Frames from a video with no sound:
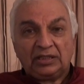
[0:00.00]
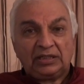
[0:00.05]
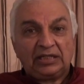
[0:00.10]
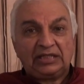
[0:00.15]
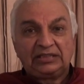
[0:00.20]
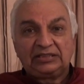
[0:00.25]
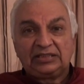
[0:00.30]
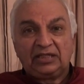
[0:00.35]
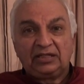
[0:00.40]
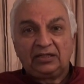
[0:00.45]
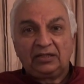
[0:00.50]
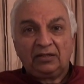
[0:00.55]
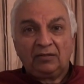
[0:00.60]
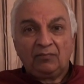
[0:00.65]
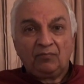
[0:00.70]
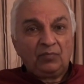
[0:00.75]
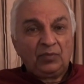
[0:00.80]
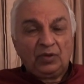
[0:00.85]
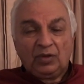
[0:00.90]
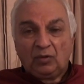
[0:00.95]
They said,
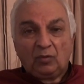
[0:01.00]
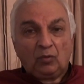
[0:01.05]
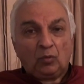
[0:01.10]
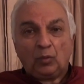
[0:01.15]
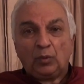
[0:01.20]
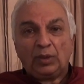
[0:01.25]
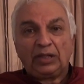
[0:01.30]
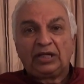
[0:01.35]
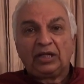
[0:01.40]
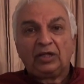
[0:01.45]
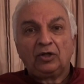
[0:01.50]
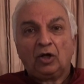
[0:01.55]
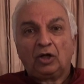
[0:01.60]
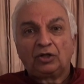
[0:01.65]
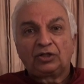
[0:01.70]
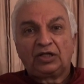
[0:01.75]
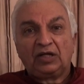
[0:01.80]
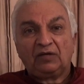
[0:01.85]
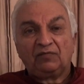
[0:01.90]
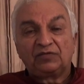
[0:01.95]
we
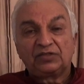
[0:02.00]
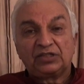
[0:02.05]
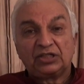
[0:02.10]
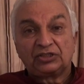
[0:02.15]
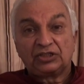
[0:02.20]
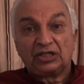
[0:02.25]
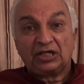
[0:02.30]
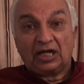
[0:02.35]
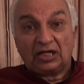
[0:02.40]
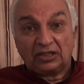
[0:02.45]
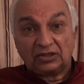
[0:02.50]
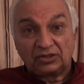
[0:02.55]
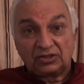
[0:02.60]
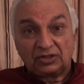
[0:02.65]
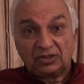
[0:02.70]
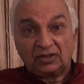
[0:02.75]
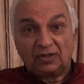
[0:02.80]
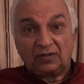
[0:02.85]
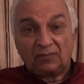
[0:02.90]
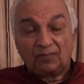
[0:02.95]
cannot give such an
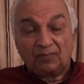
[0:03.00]
answer.